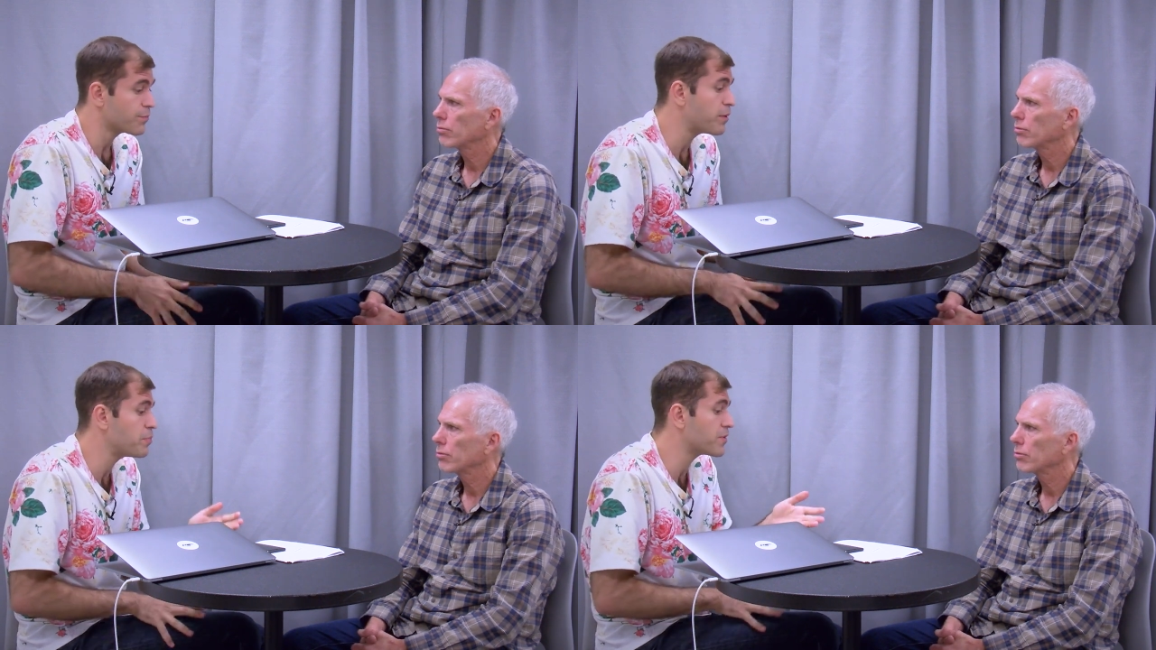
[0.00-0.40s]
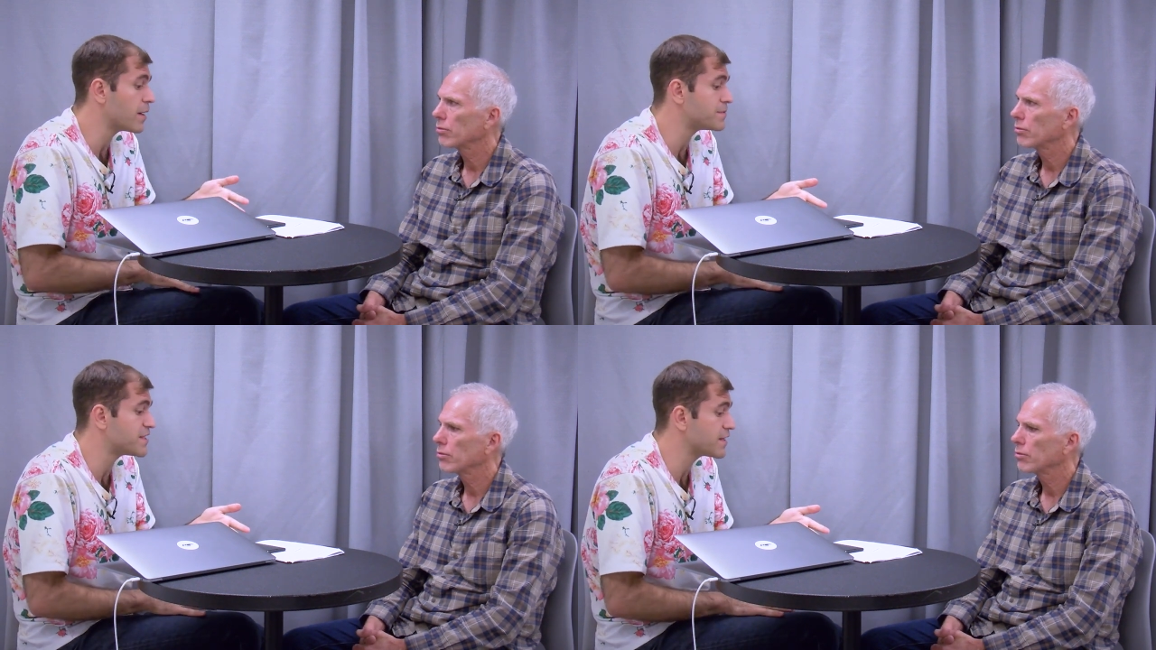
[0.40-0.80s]
Speaker 1: People
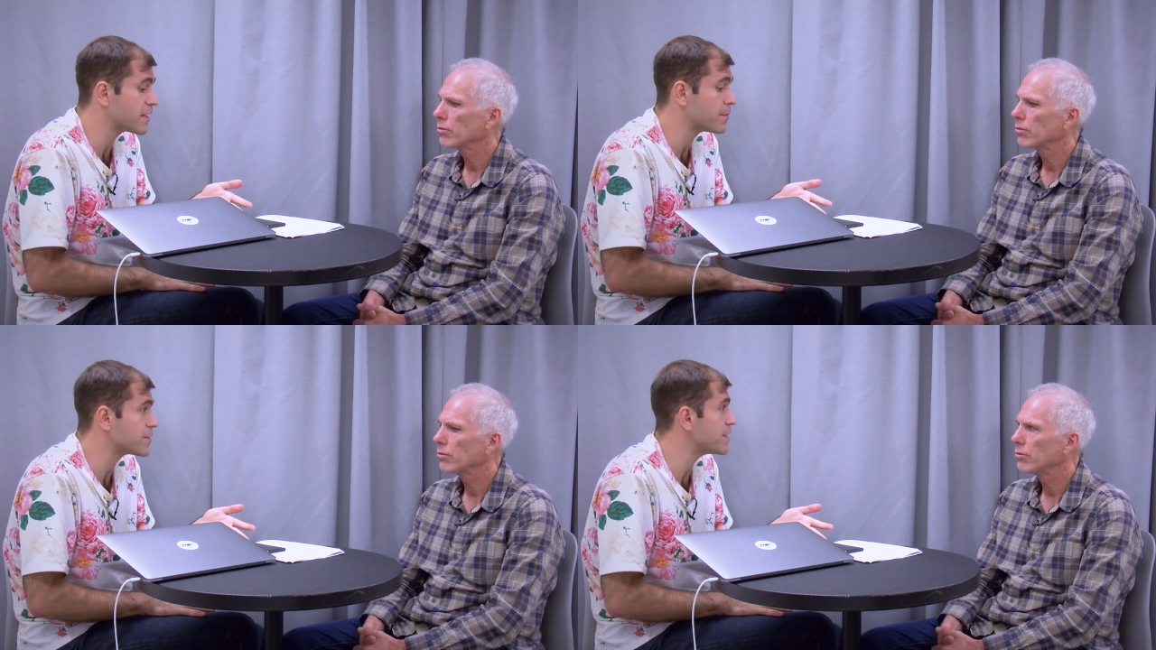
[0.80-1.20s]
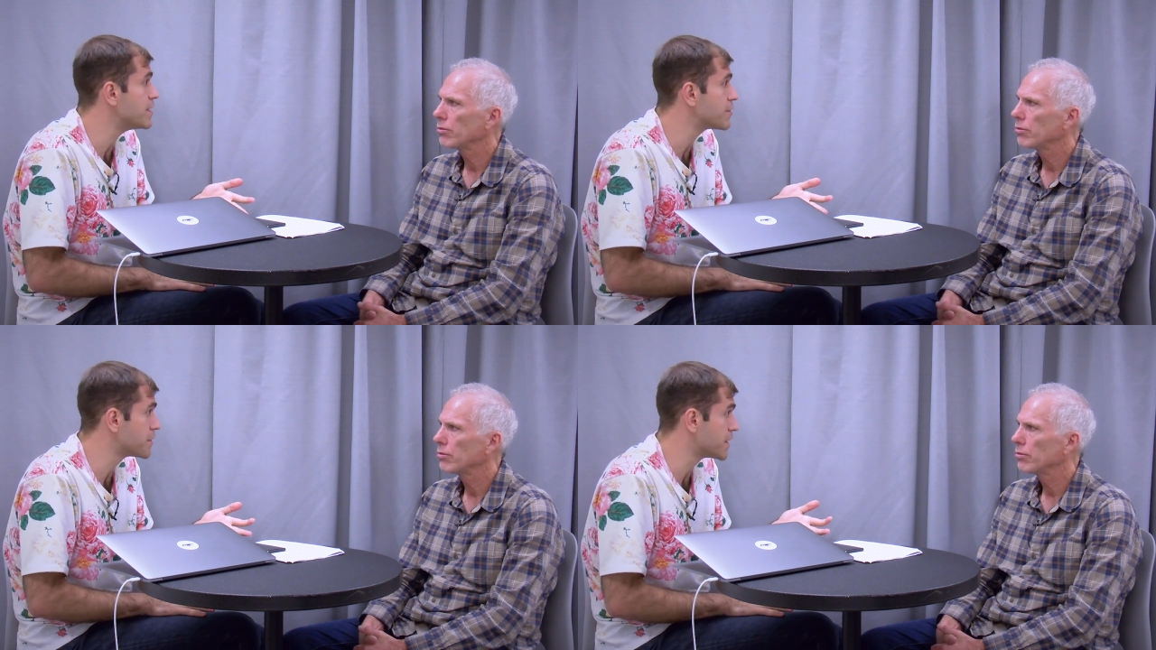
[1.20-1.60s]
kept saying that about the
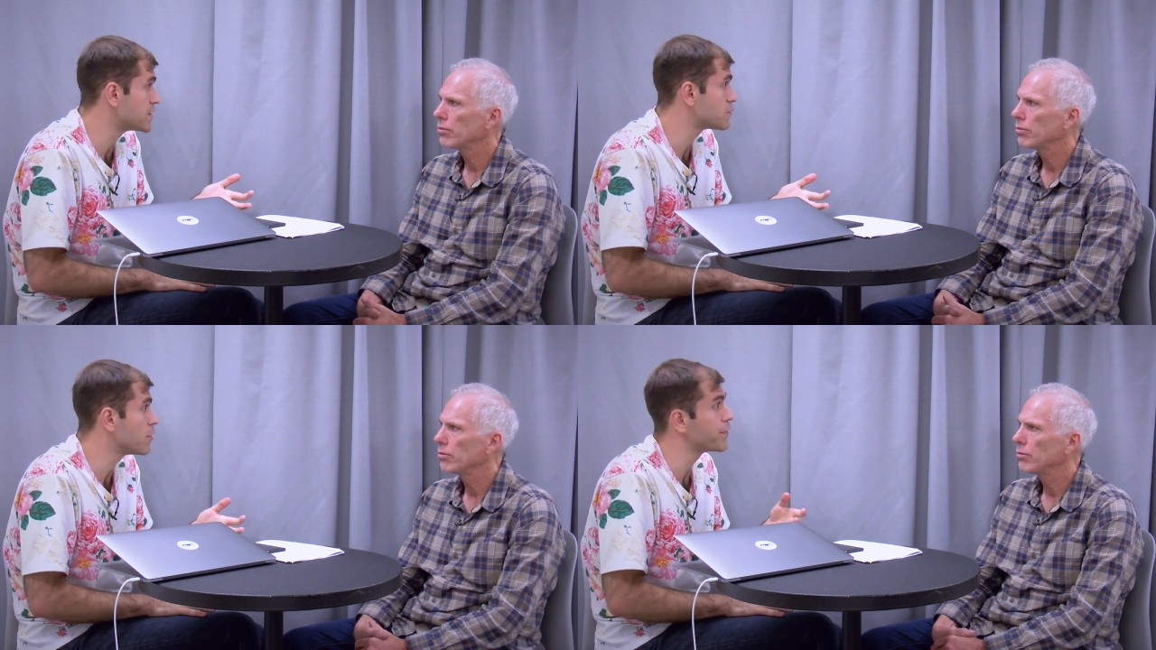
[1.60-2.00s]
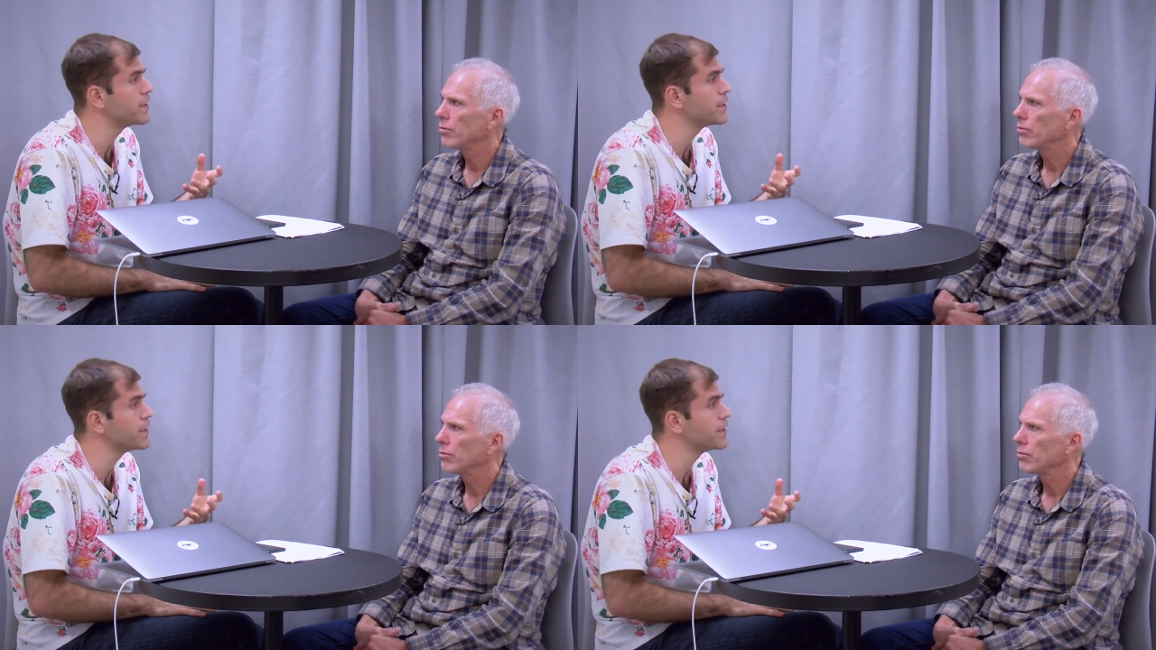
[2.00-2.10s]
internet as well.